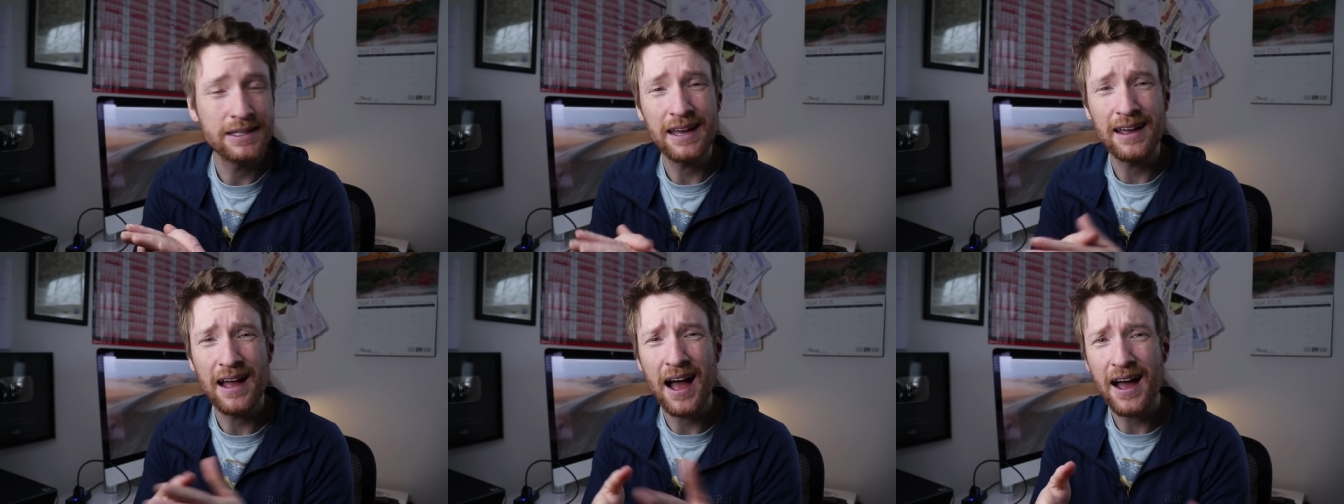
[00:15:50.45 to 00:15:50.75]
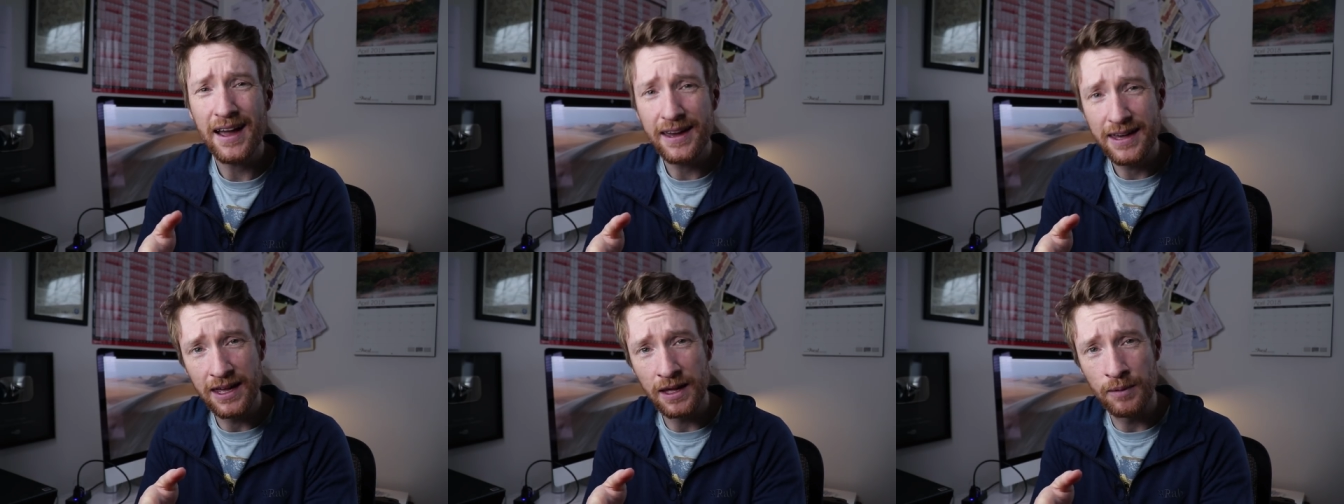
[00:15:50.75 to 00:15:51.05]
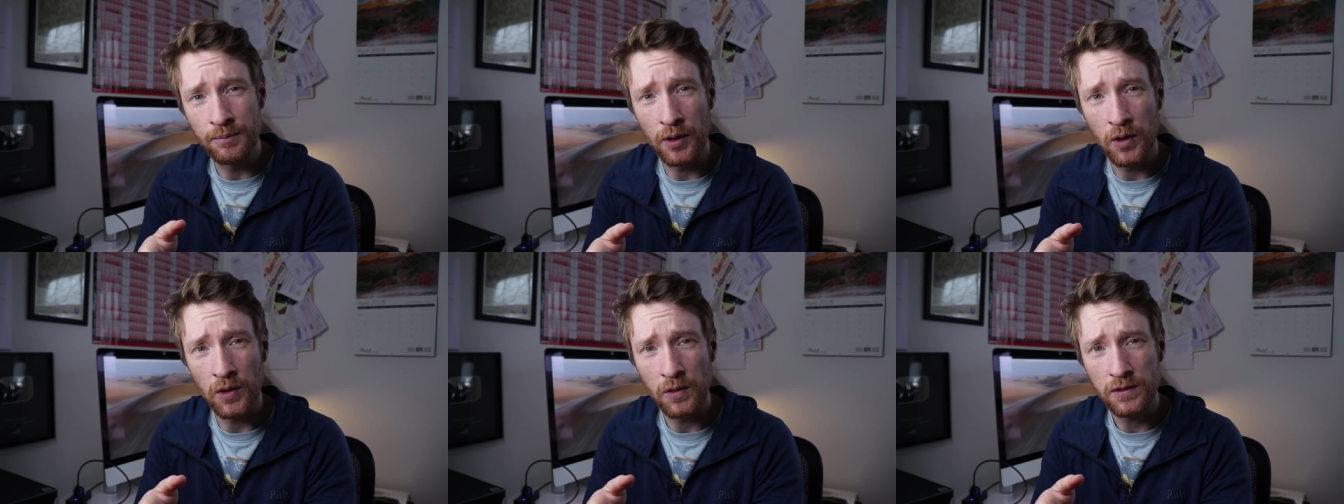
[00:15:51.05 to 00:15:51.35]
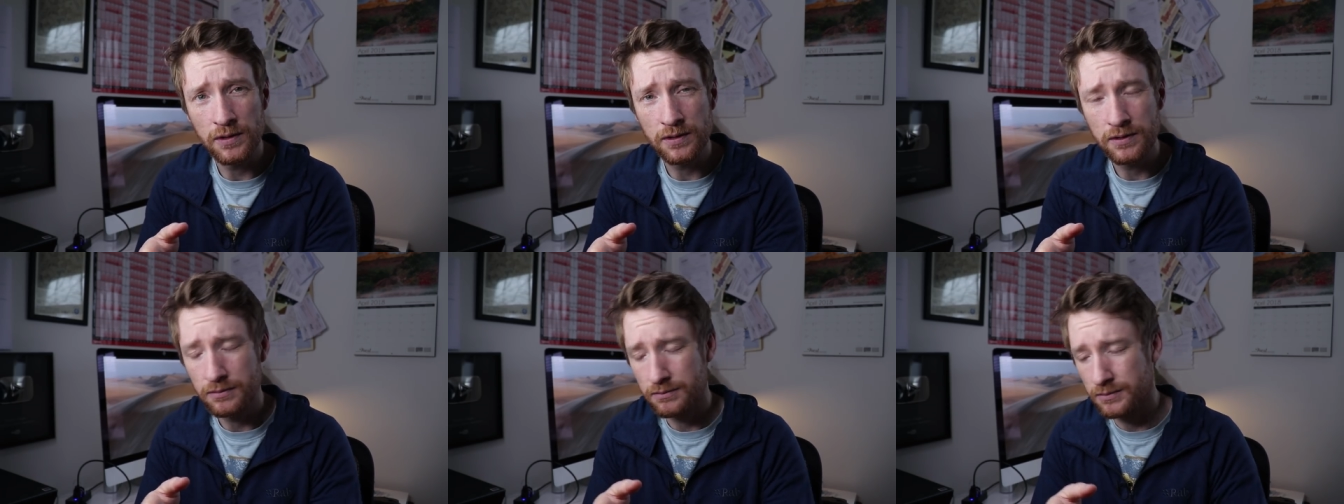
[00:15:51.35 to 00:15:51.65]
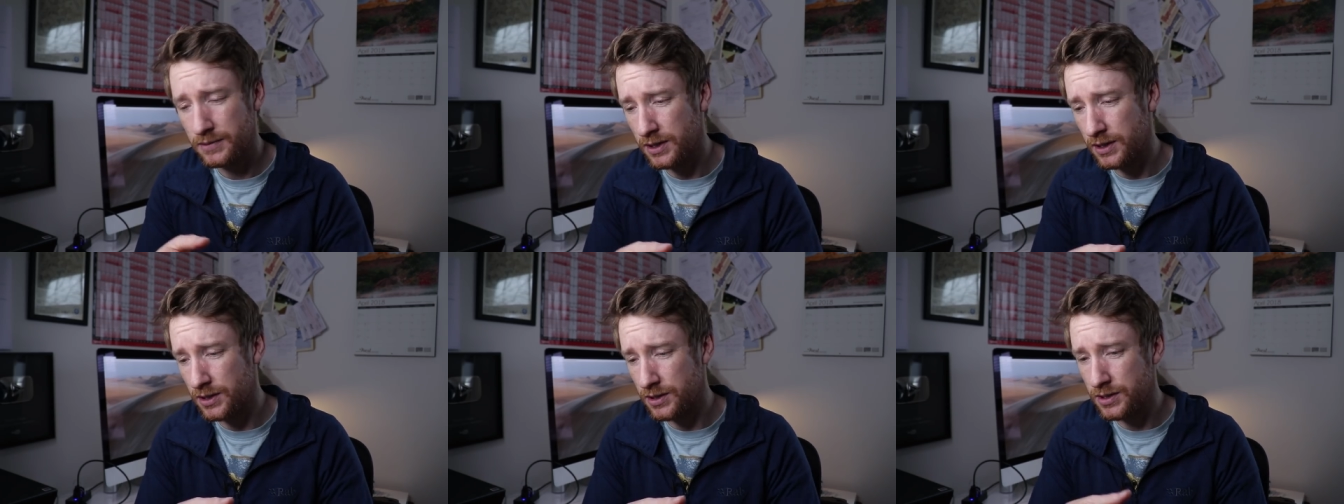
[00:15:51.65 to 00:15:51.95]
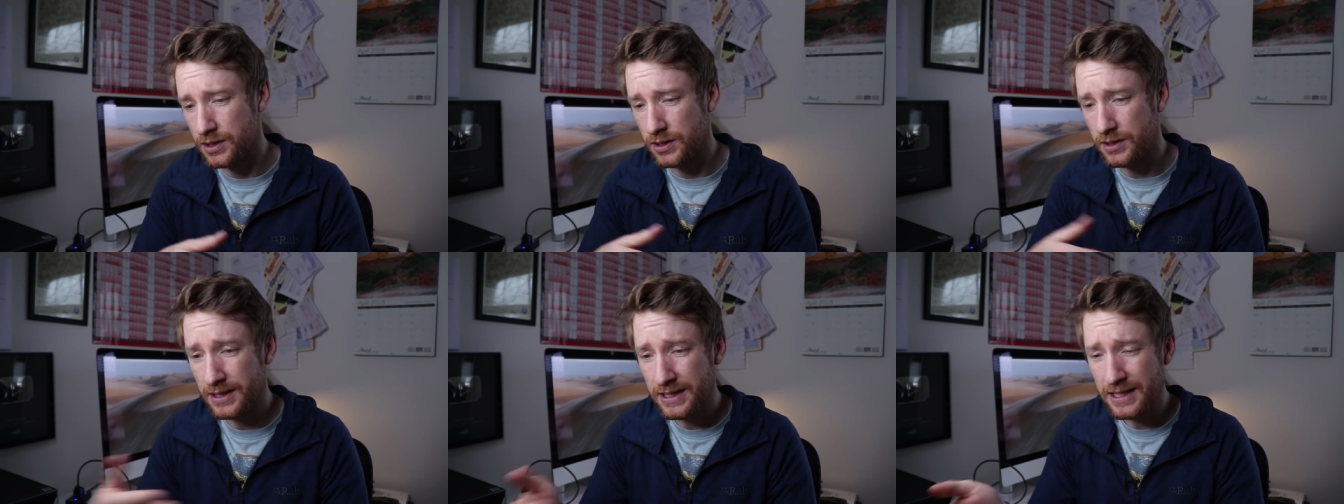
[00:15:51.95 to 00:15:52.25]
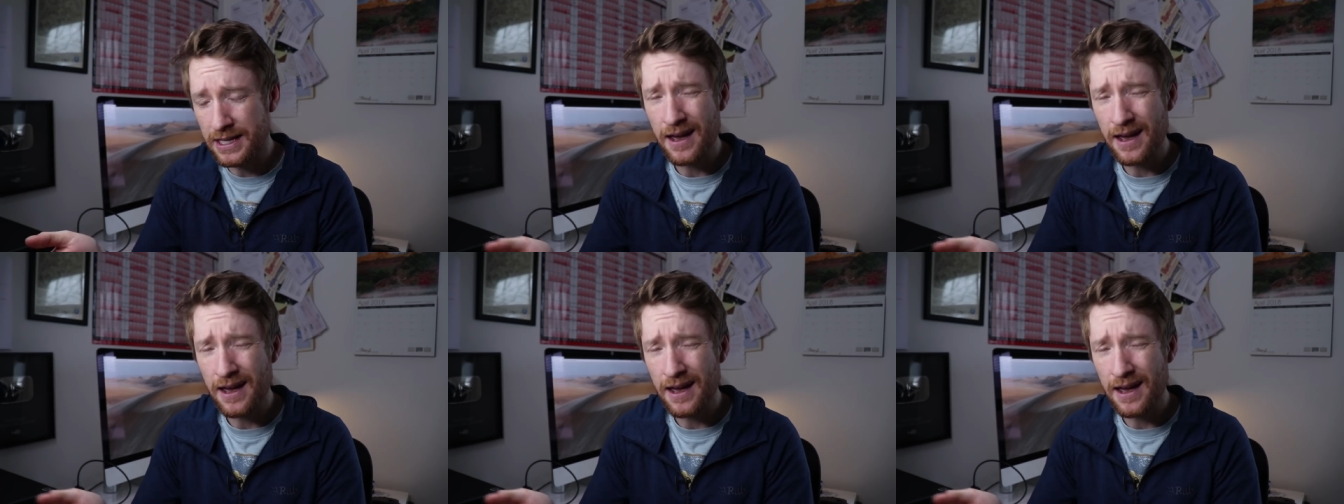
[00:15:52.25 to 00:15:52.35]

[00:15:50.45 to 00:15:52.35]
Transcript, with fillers: Take hiking poles because you